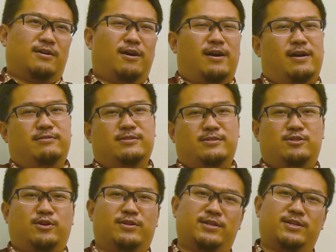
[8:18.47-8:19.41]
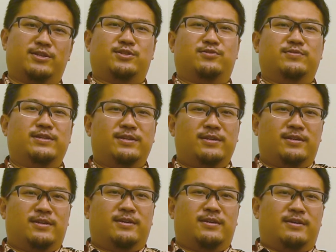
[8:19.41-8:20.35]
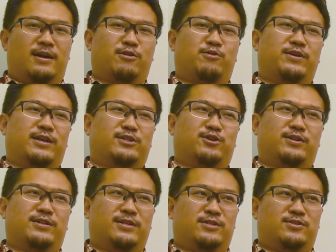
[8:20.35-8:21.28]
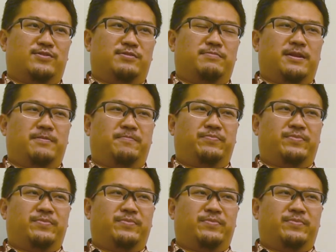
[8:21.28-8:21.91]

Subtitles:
oh, I'll just join the industry. I'll quit and join the industry. But